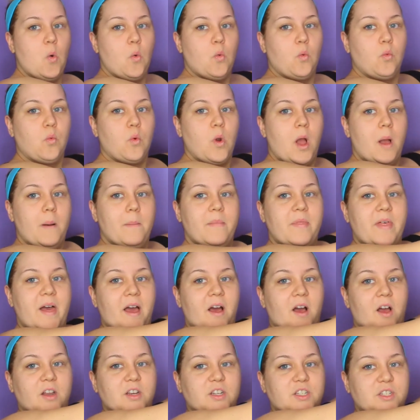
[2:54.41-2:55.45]
Rub
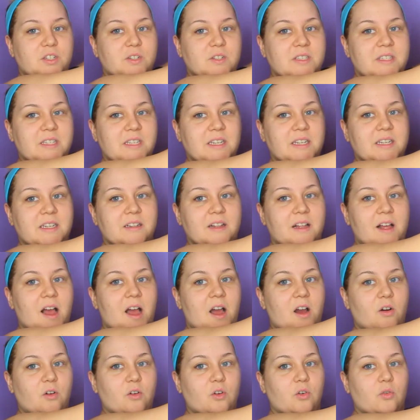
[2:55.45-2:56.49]
that on. Do you see
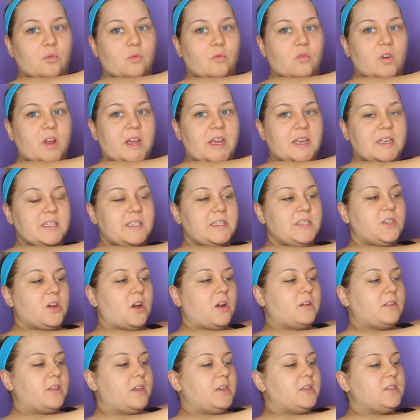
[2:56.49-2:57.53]
how crazy
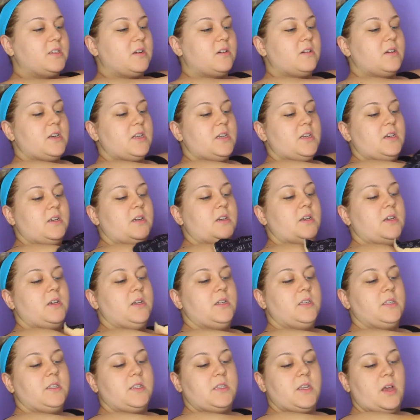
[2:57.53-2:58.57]
dark that is already?
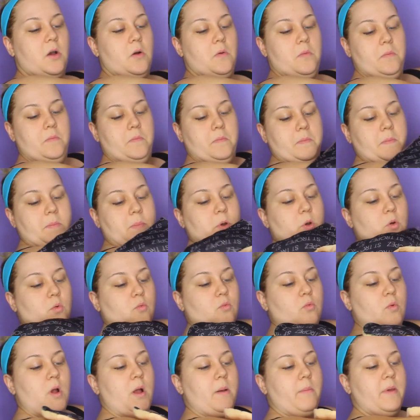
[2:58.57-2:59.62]
So I'm gonna
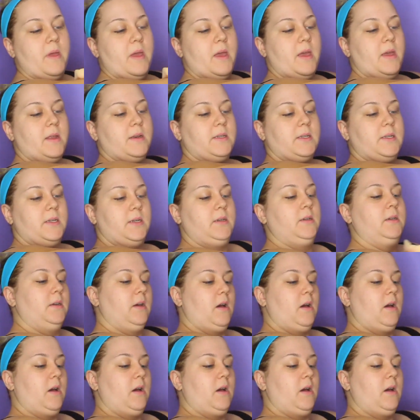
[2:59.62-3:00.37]
rub it.